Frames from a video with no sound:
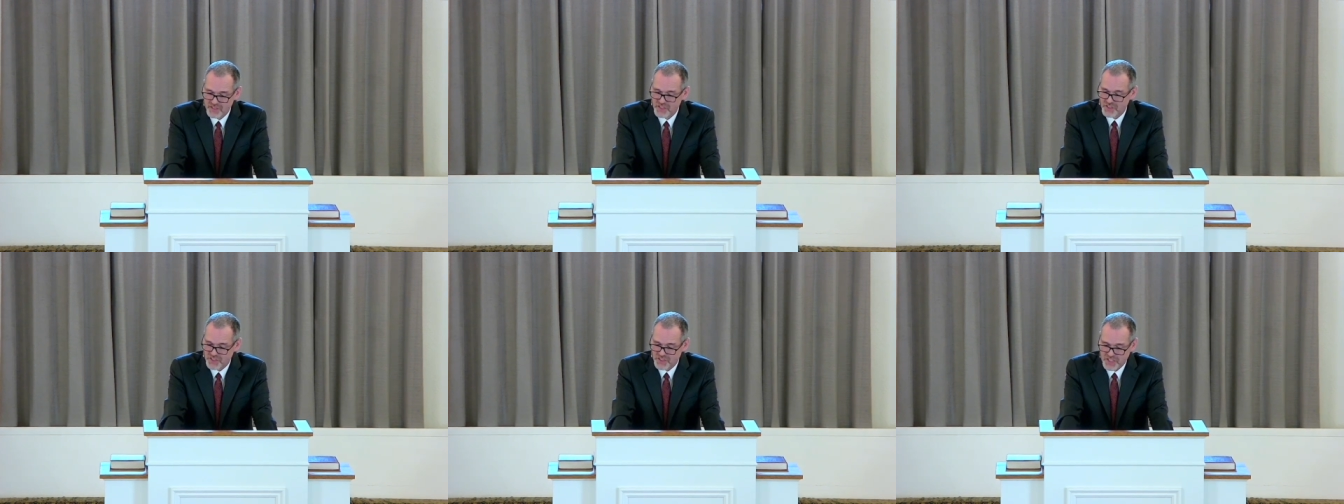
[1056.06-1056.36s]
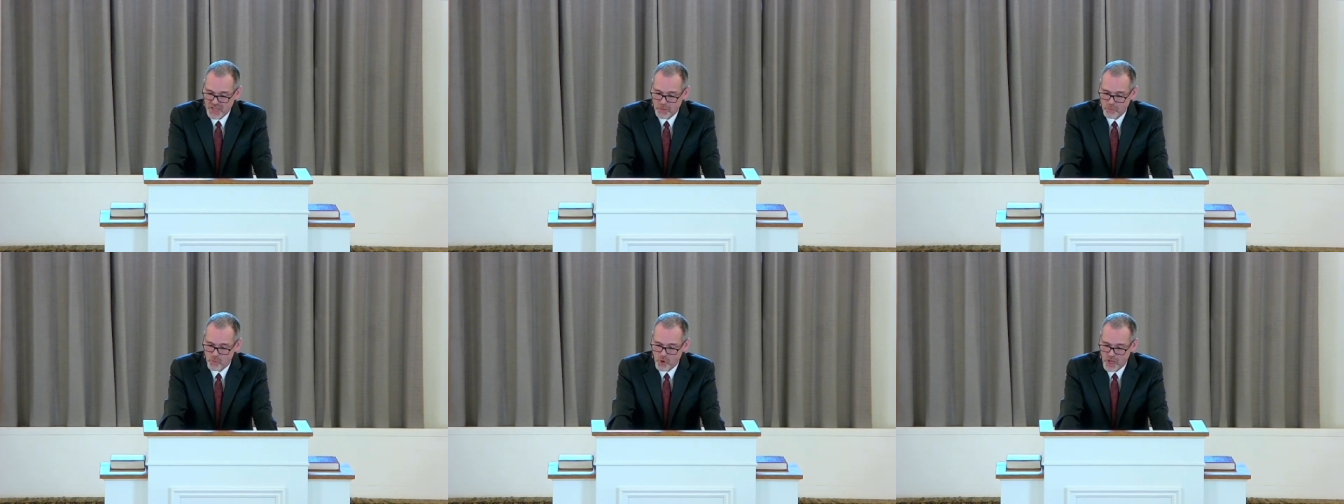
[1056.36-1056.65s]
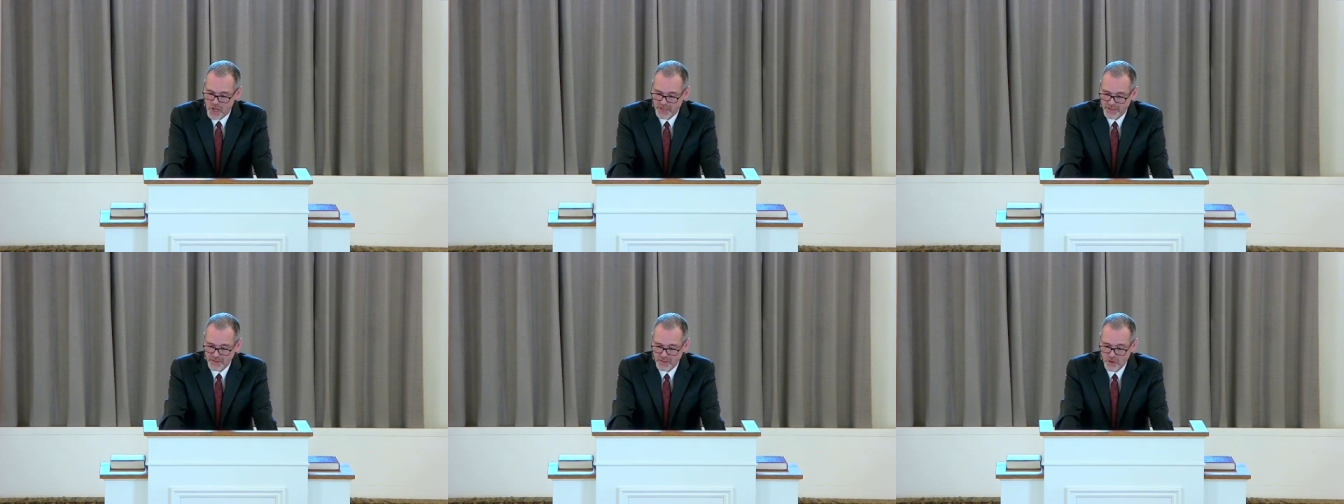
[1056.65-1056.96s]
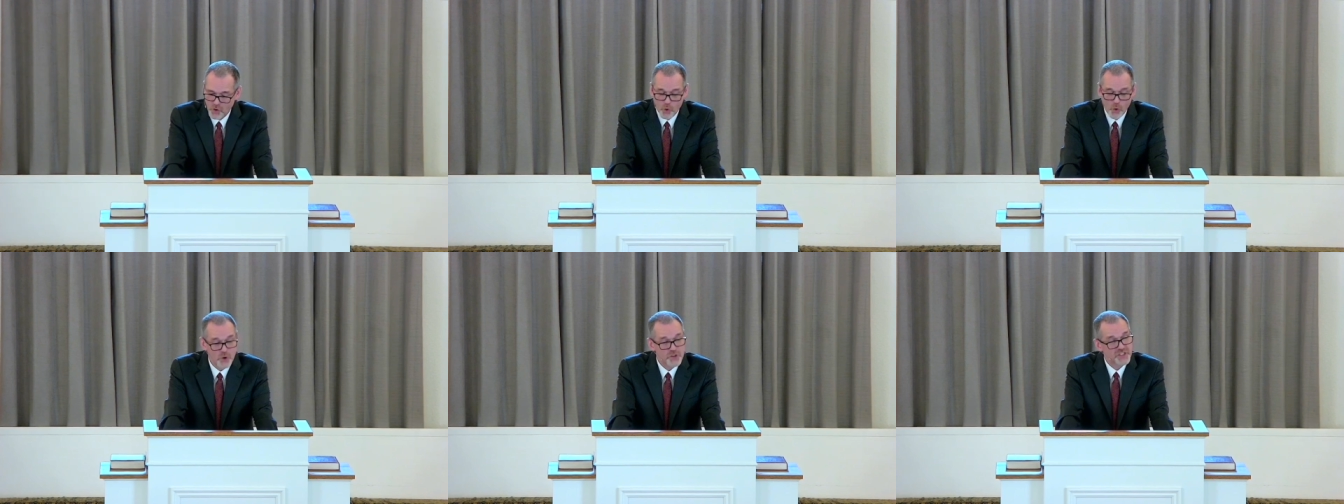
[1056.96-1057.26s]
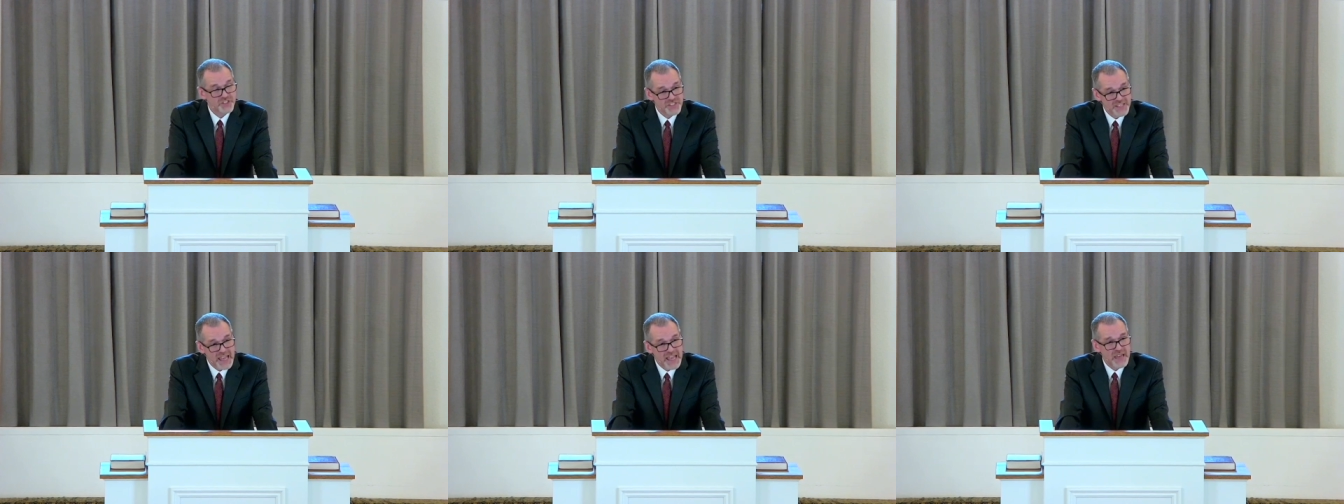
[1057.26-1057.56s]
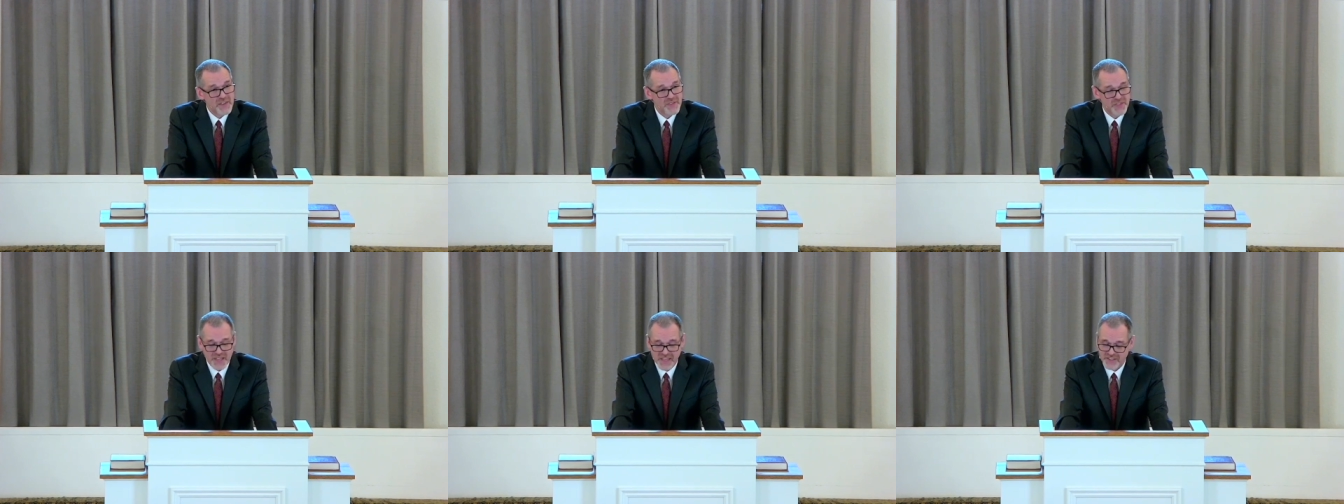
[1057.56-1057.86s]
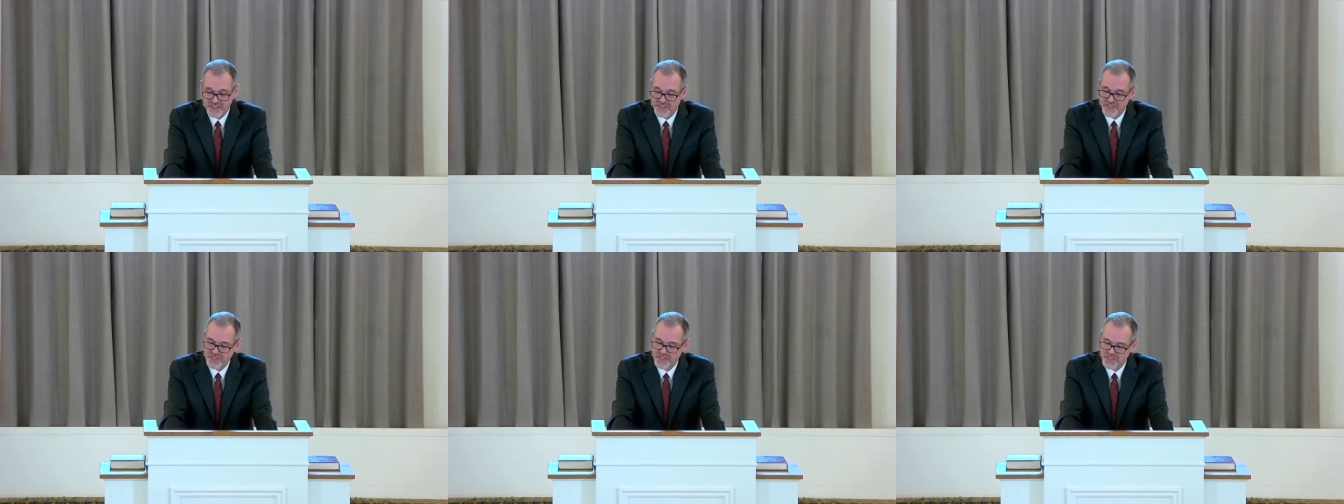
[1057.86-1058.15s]
to someone or say
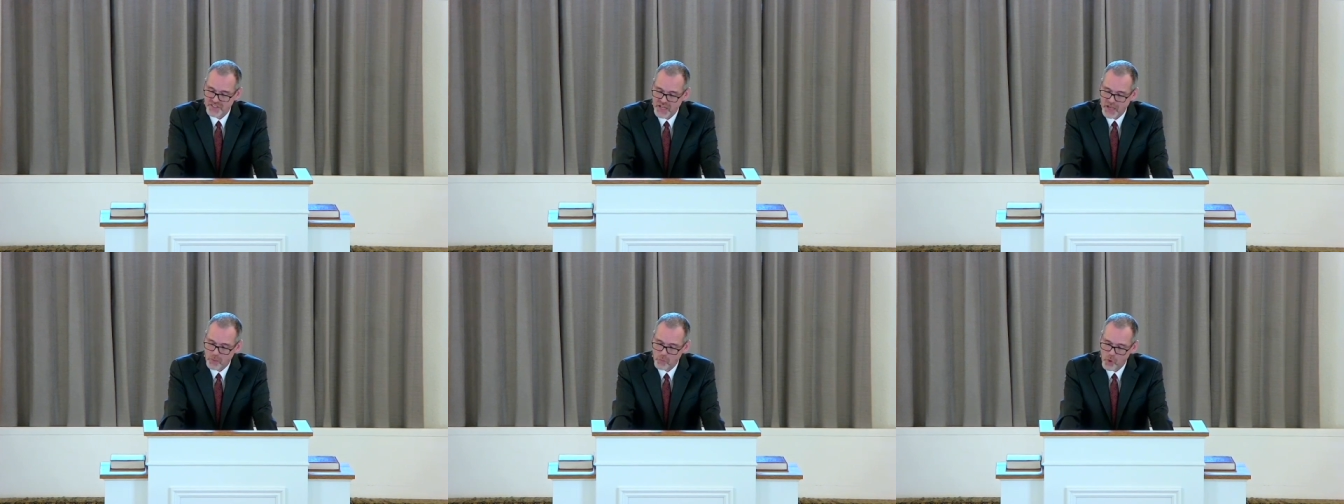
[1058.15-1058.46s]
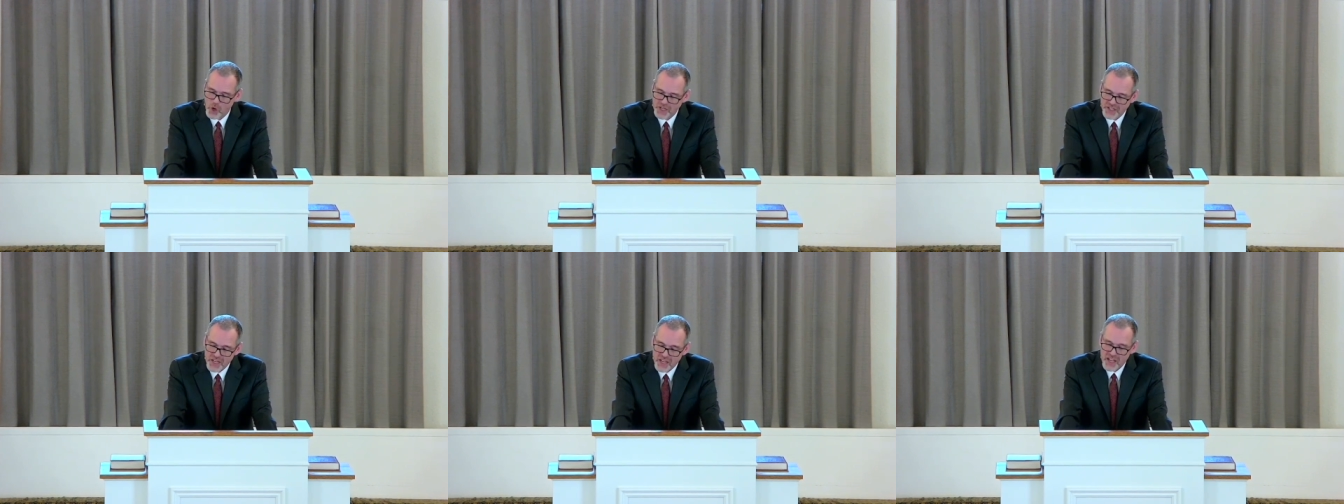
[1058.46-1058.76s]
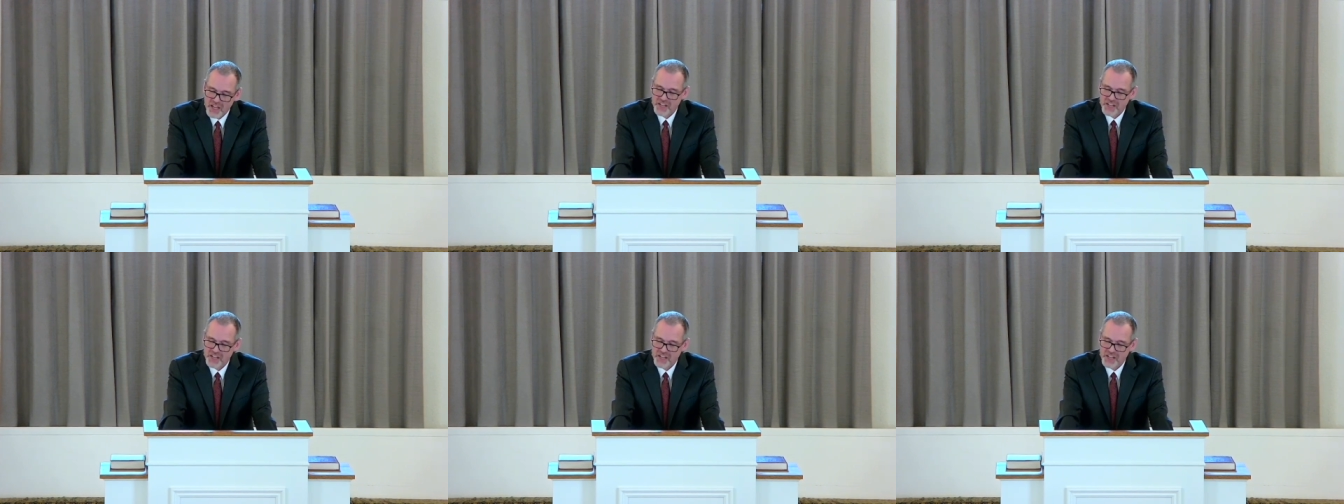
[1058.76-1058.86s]
things to someone